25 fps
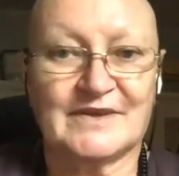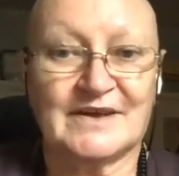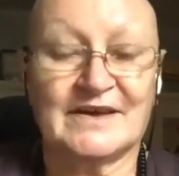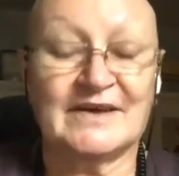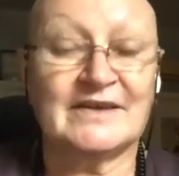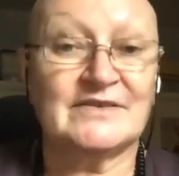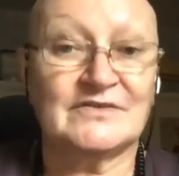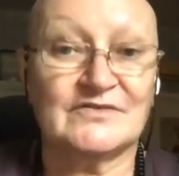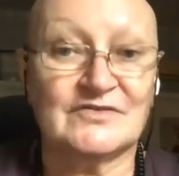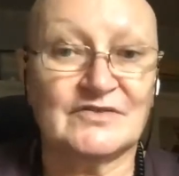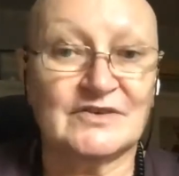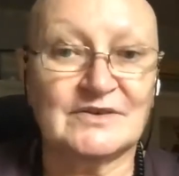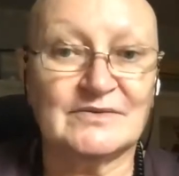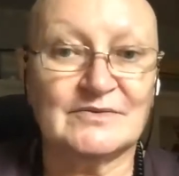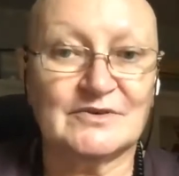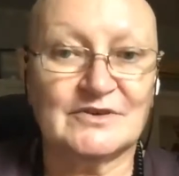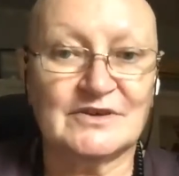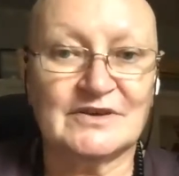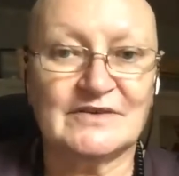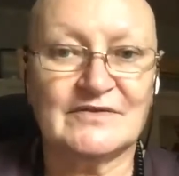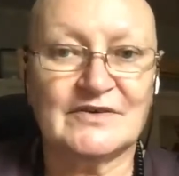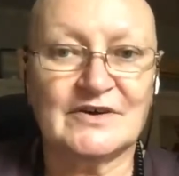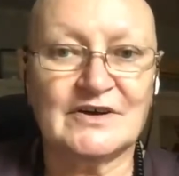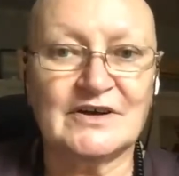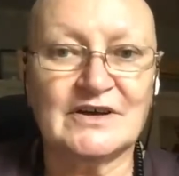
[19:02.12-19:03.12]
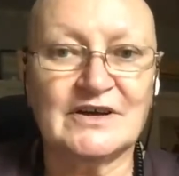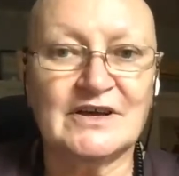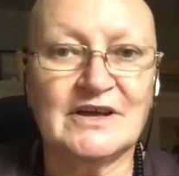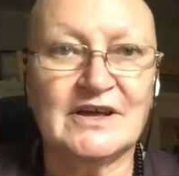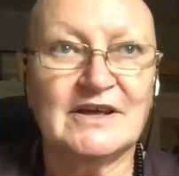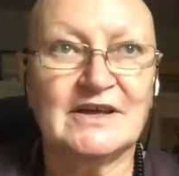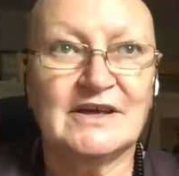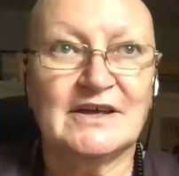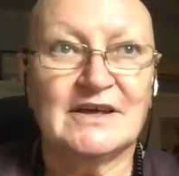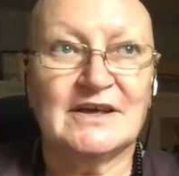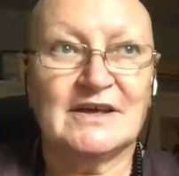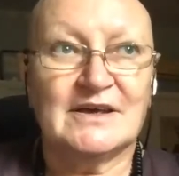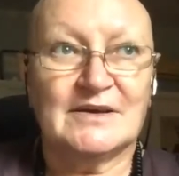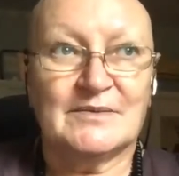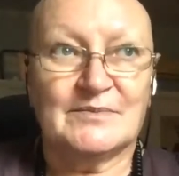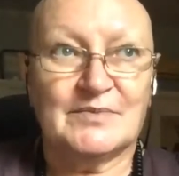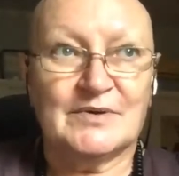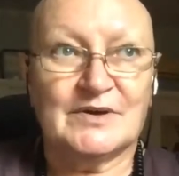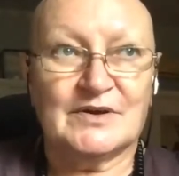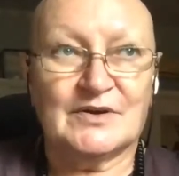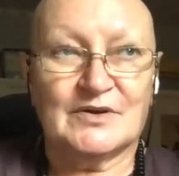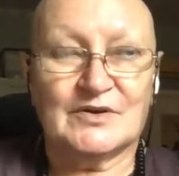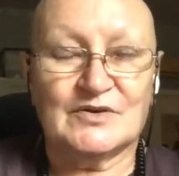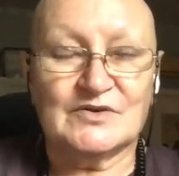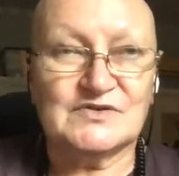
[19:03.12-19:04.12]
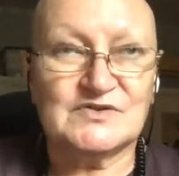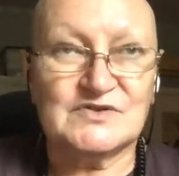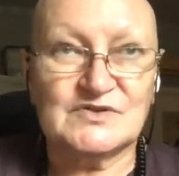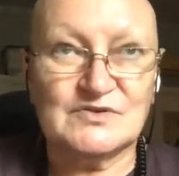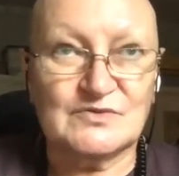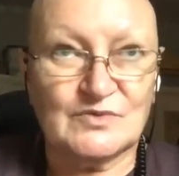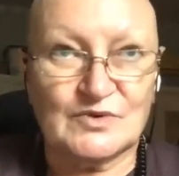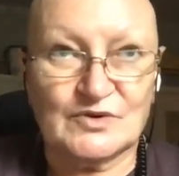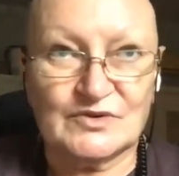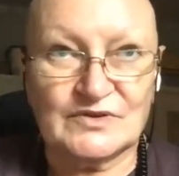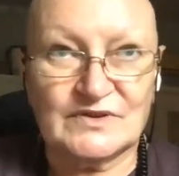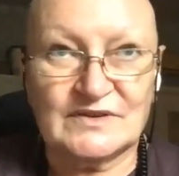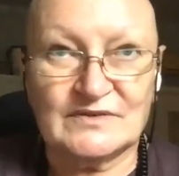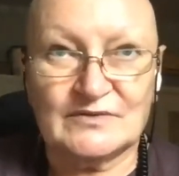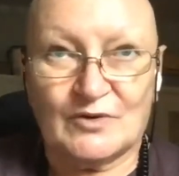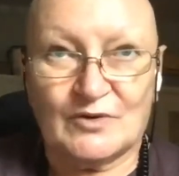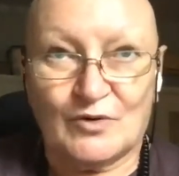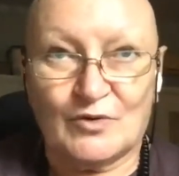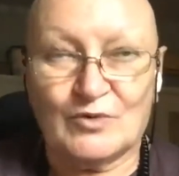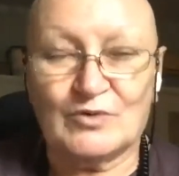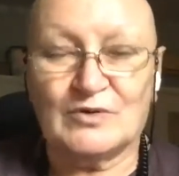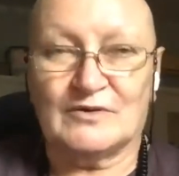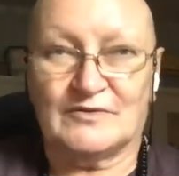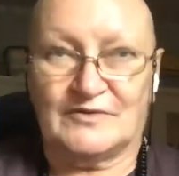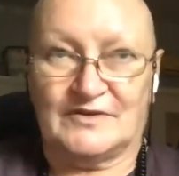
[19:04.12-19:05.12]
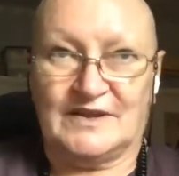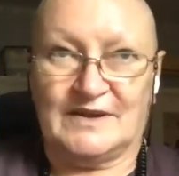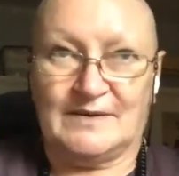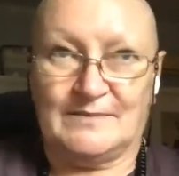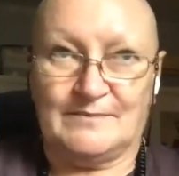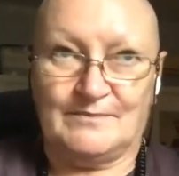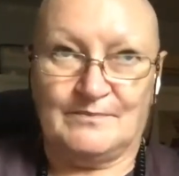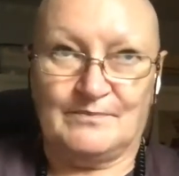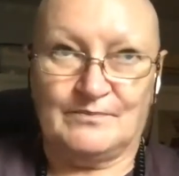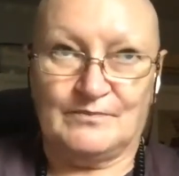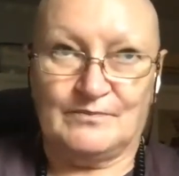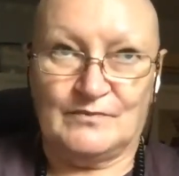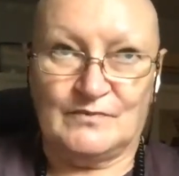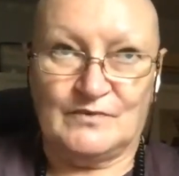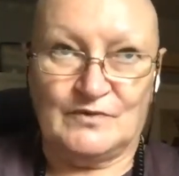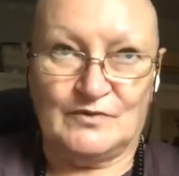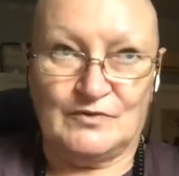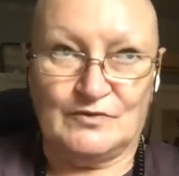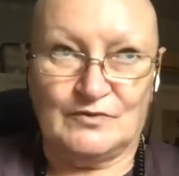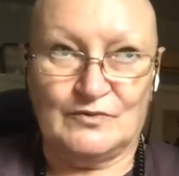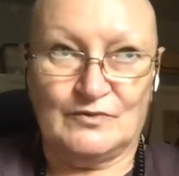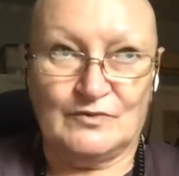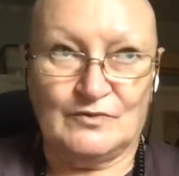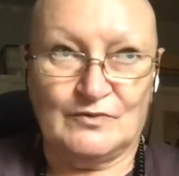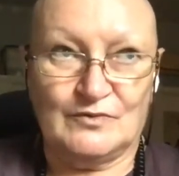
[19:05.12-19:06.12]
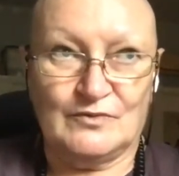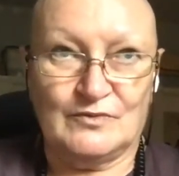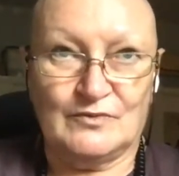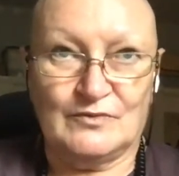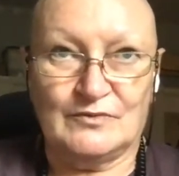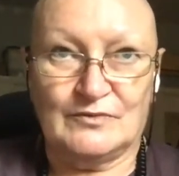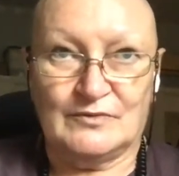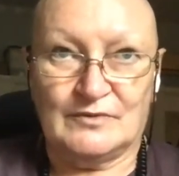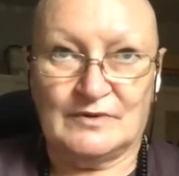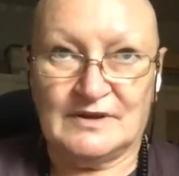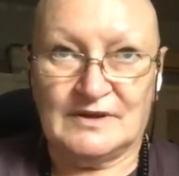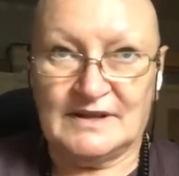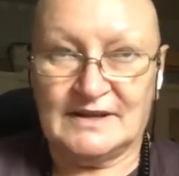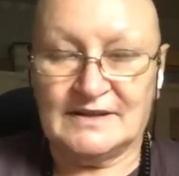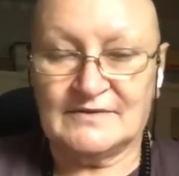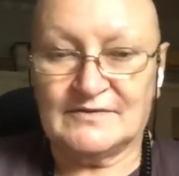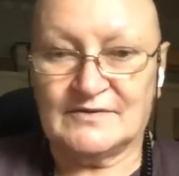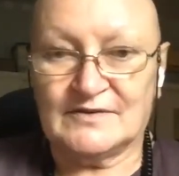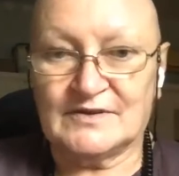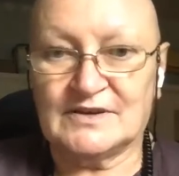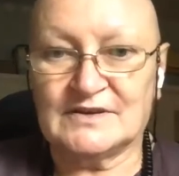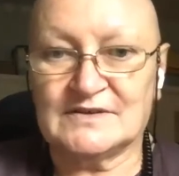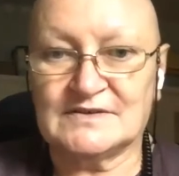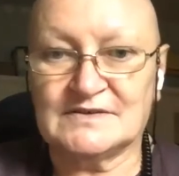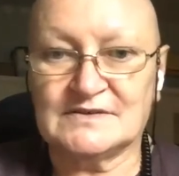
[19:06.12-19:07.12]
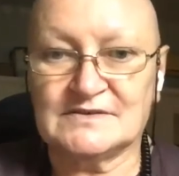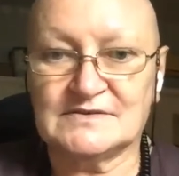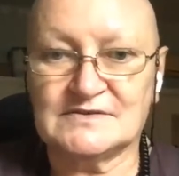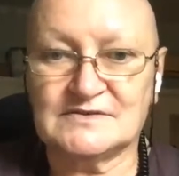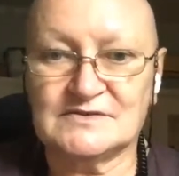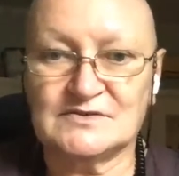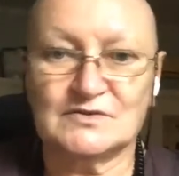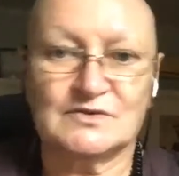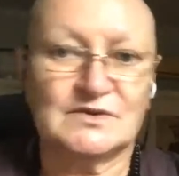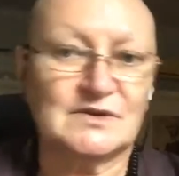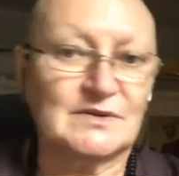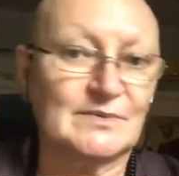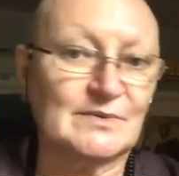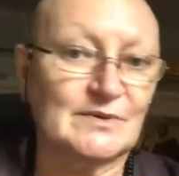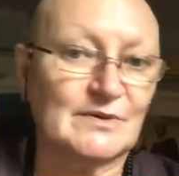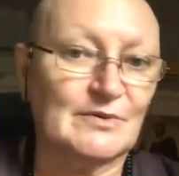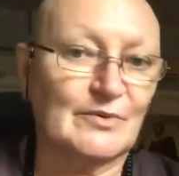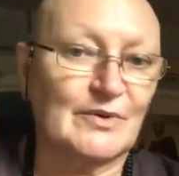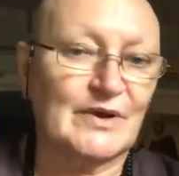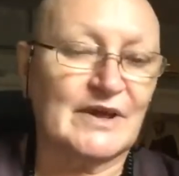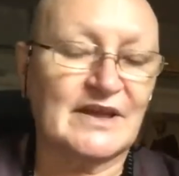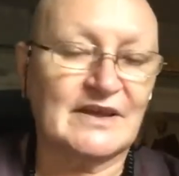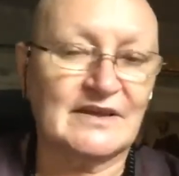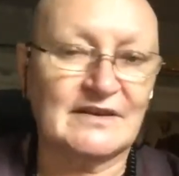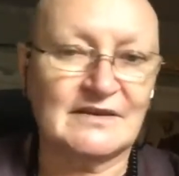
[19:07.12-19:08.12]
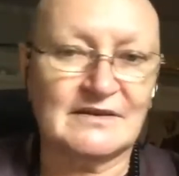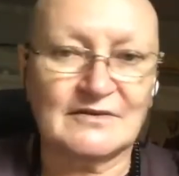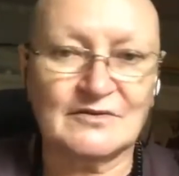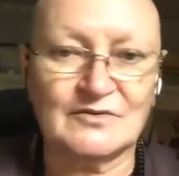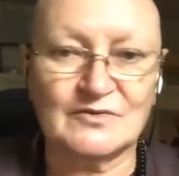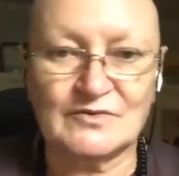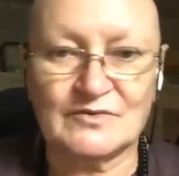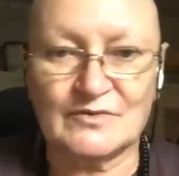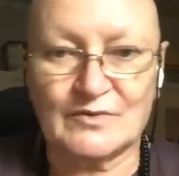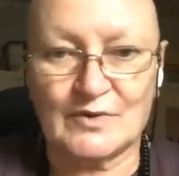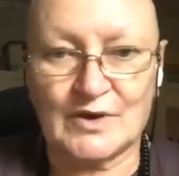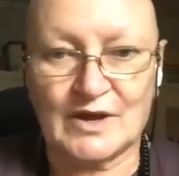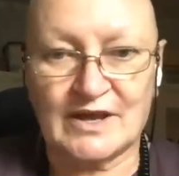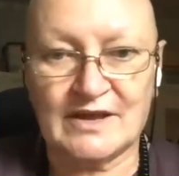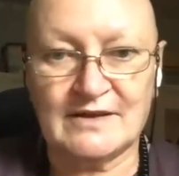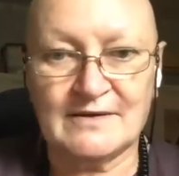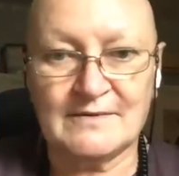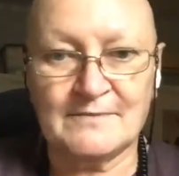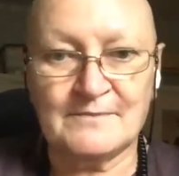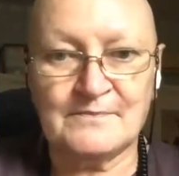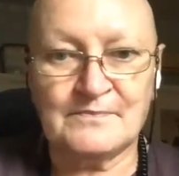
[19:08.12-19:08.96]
country, whatever, because you want all of them to live in a suitable way, in a good way.